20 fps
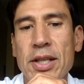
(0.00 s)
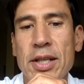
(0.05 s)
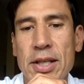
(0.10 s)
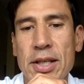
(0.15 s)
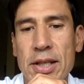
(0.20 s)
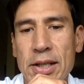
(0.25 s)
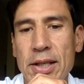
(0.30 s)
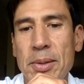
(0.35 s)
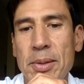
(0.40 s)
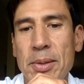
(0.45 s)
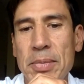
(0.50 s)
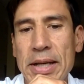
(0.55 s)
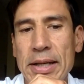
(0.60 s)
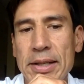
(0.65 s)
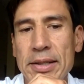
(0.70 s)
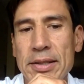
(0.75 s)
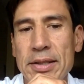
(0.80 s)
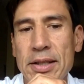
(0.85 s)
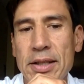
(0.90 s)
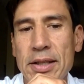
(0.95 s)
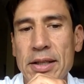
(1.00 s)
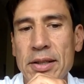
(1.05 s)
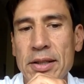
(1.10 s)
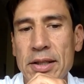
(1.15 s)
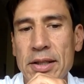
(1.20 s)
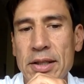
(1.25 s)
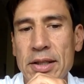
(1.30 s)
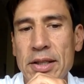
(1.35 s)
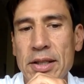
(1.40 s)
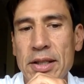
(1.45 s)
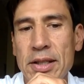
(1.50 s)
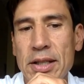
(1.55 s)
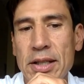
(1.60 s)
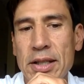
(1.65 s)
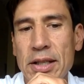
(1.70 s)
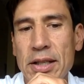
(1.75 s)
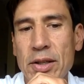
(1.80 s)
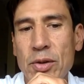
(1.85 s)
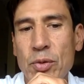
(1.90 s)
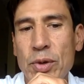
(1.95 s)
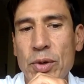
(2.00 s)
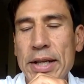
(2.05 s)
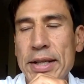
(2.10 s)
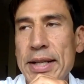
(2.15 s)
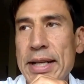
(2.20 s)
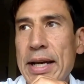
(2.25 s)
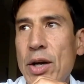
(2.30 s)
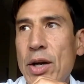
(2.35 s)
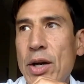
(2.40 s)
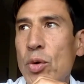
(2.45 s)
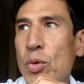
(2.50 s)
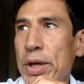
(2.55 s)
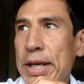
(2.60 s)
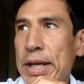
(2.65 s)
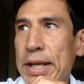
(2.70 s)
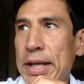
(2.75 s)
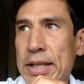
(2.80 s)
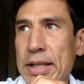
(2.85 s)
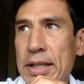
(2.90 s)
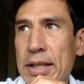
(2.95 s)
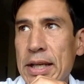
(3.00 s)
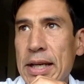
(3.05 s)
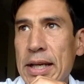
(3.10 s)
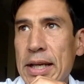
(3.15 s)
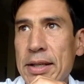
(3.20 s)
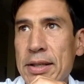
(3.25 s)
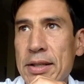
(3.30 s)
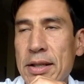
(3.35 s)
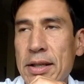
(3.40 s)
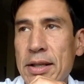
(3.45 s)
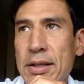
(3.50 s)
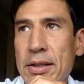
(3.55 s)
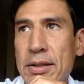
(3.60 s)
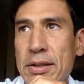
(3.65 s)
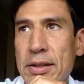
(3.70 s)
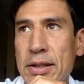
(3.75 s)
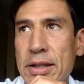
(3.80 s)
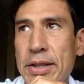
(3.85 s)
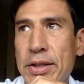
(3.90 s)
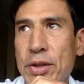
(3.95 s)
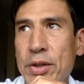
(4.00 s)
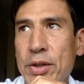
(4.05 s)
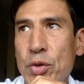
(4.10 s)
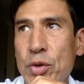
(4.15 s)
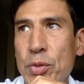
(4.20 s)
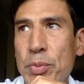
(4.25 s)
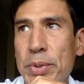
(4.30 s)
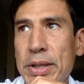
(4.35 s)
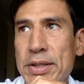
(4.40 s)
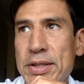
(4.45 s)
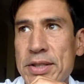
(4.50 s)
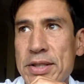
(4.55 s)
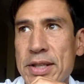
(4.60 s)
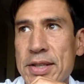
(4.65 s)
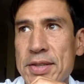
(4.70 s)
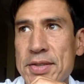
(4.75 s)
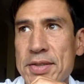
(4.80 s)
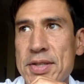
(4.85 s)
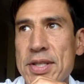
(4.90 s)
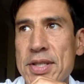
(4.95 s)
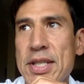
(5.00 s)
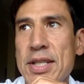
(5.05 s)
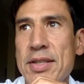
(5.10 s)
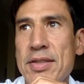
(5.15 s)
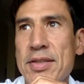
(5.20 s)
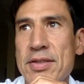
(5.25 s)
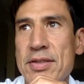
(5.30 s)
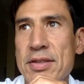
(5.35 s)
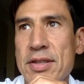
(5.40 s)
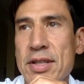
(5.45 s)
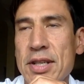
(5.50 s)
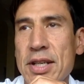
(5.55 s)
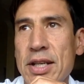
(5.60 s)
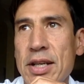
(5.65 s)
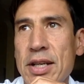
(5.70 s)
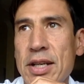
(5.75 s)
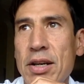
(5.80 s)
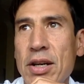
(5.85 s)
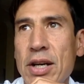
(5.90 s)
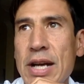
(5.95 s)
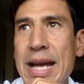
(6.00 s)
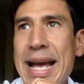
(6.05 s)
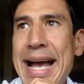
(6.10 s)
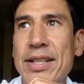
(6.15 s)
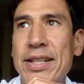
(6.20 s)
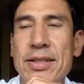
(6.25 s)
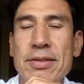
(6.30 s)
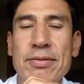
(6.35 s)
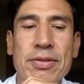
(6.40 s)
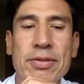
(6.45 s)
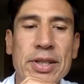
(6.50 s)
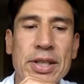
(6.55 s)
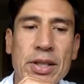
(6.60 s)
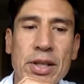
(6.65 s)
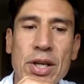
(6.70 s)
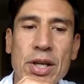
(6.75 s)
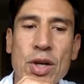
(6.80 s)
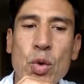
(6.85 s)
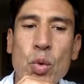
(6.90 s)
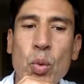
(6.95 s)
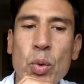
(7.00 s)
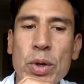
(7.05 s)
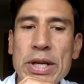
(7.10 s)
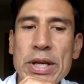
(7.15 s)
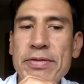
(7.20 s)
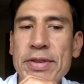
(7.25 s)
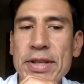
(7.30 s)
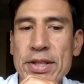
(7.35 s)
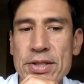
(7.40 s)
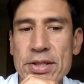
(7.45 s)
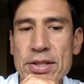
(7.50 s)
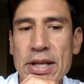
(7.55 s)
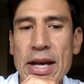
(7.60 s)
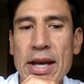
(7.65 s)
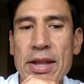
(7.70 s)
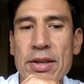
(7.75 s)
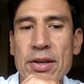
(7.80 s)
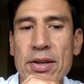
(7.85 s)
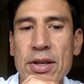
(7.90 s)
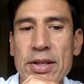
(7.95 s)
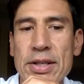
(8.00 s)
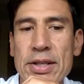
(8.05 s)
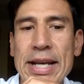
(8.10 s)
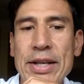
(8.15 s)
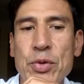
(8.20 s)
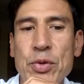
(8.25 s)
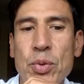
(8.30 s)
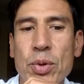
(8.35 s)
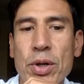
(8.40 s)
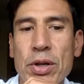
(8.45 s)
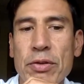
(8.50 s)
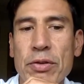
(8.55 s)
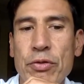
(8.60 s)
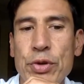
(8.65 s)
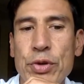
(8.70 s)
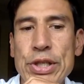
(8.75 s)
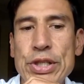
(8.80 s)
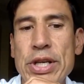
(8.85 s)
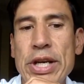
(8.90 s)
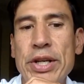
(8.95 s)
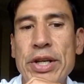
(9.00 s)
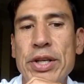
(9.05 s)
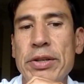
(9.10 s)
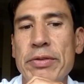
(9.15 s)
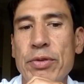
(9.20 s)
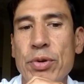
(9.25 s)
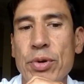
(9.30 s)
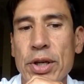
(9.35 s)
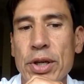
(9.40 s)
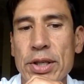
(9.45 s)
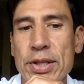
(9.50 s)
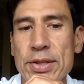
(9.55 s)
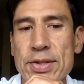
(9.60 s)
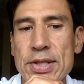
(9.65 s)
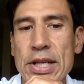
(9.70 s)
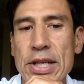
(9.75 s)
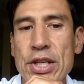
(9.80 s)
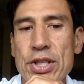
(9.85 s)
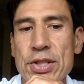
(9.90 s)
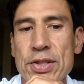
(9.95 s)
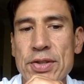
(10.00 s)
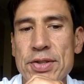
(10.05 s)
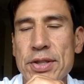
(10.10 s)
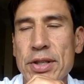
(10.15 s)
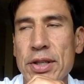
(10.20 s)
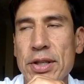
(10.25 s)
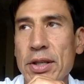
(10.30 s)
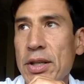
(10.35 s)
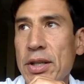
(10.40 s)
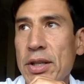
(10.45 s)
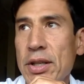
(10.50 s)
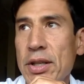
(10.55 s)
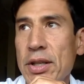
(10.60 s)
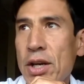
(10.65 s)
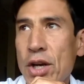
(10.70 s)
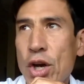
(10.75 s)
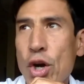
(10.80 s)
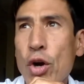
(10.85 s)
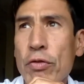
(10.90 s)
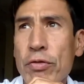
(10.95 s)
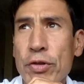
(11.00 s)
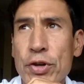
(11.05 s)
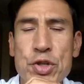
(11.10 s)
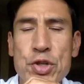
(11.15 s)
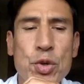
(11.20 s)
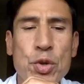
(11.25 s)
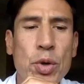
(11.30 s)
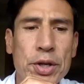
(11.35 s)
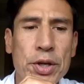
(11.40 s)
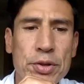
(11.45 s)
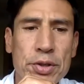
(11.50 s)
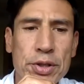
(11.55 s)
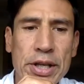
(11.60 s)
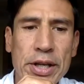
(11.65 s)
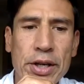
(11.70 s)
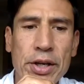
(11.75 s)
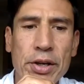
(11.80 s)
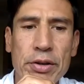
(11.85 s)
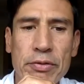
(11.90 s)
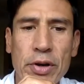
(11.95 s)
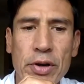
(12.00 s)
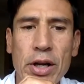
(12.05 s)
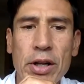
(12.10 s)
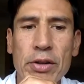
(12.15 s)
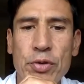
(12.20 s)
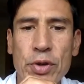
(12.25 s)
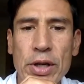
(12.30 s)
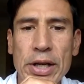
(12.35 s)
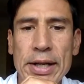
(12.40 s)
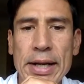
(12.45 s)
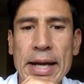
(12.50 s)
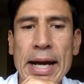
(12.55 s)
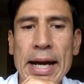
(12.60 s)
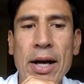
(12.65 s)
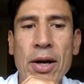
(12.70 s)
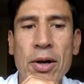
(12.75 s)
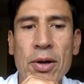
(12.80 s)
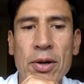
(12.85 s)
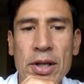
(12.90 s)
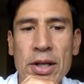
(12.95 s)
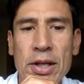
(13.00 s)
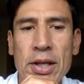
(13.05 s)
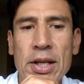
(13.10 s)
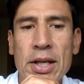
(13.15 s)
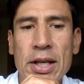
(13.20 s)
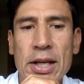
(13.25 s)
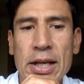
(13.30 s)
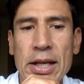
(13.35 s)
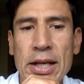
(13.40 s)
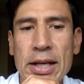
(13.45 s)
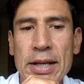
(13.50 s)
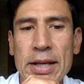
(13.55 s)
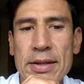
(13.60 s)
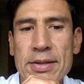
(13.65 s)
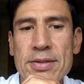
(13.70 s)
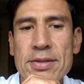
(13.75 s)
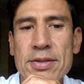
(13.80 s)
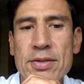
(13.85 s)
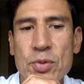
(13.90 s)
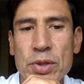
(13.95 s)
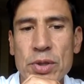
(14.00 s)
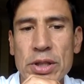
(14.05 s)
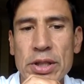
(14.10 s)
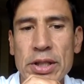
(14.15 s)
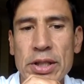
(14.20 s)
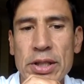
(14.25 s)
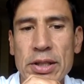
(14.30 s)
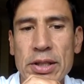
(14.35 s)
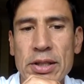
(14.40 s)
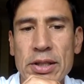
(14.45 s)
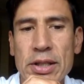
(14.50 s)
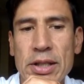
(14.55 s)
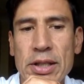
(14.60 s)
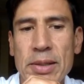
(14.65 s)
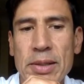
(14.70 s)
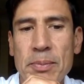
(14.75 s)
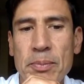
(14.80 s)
Um, and uh, uh, right now, Rieki and uh, and the group at uh, Seeds uh, are actively weaving together a network of regenerative organizations. There are over two hundred that are involved right now. Uh, and this is really um,